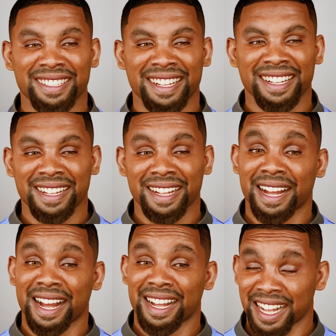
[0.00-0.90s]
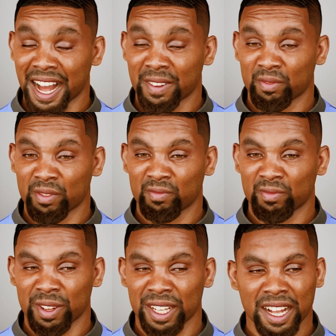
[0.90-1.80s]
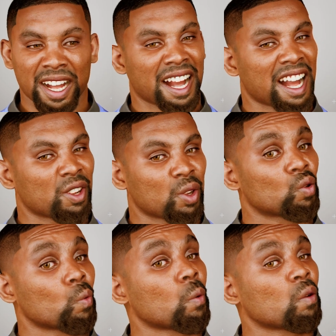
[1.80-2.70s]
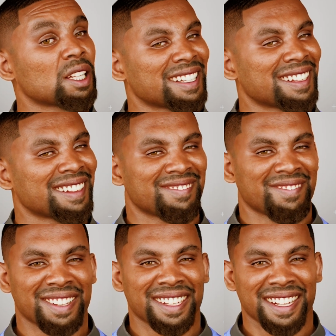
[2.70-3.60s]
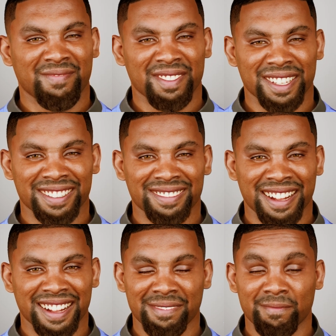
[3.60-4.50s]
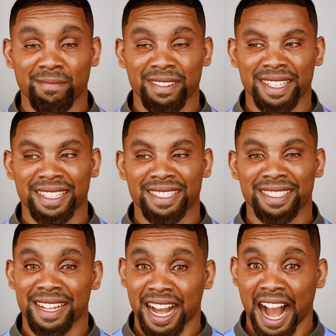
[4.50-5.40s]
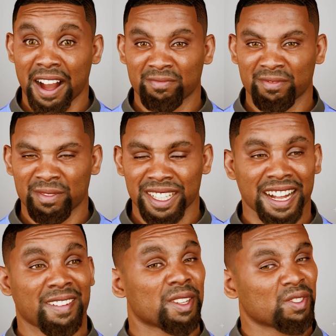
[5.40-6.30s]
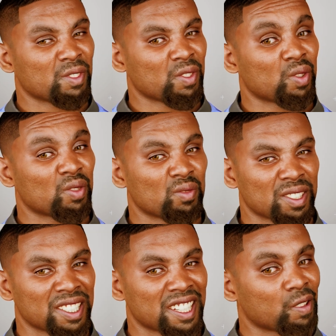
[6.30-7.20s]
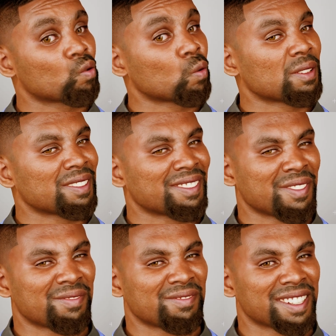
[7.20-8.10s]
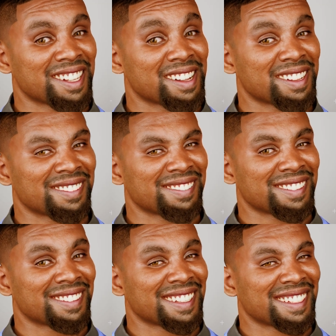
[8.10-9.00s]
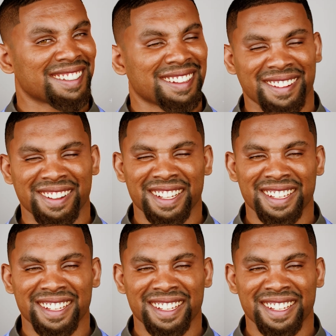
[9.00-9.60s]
is a, an android phone and over there on the left hand side is an iphone that's what you're used to seeing over there you know